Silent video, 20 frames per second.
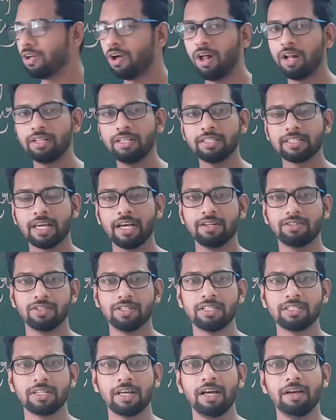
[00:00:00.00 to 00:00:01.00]
all these
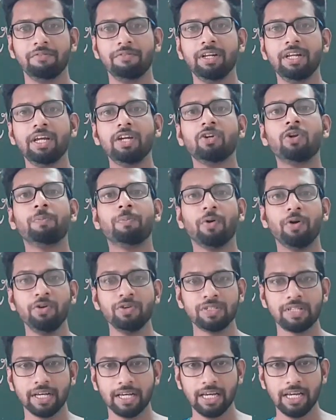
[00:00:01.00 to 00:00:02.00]
cases, we need to
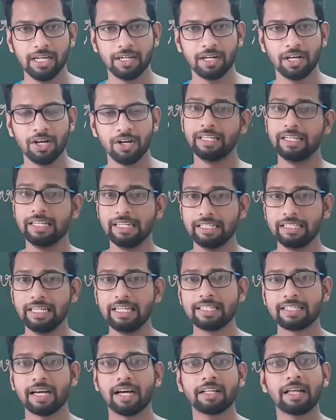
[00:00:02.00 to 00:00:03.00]
produce the heat.
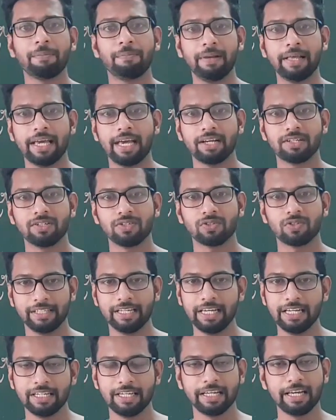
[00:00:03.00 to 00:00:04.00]
These are the applications of
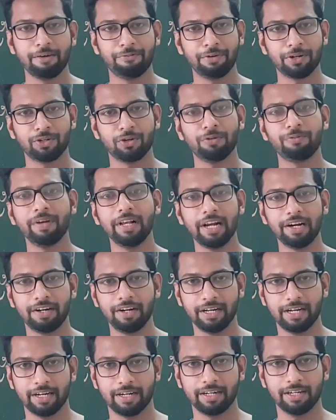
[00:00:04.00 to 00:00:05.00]
heating effect of
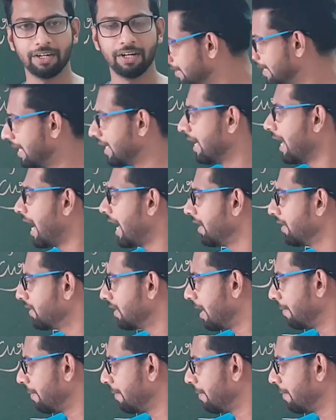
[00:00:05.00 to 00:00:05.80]
electric current. Then another